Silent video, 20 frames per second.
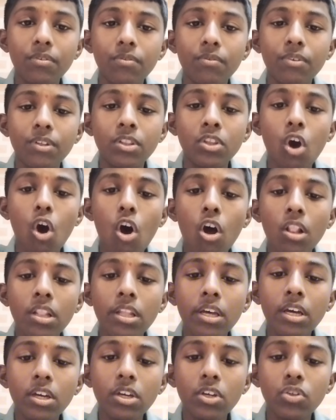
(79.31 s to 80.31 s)
with all
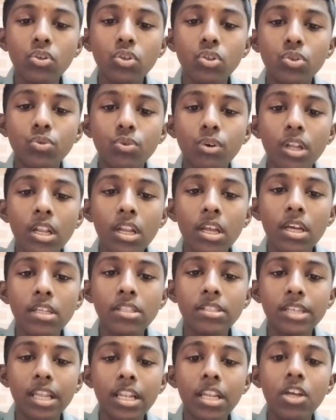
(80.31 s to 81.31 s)
the usual
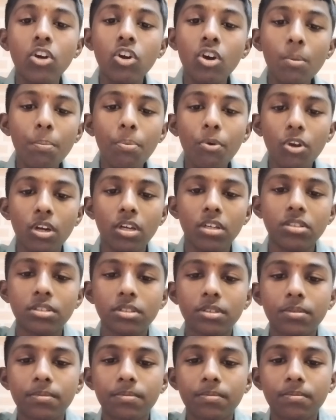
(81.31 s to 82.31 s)
cell
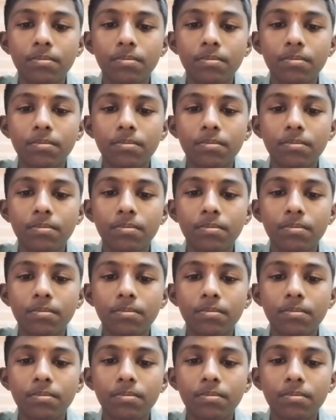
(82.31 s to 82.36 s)
components.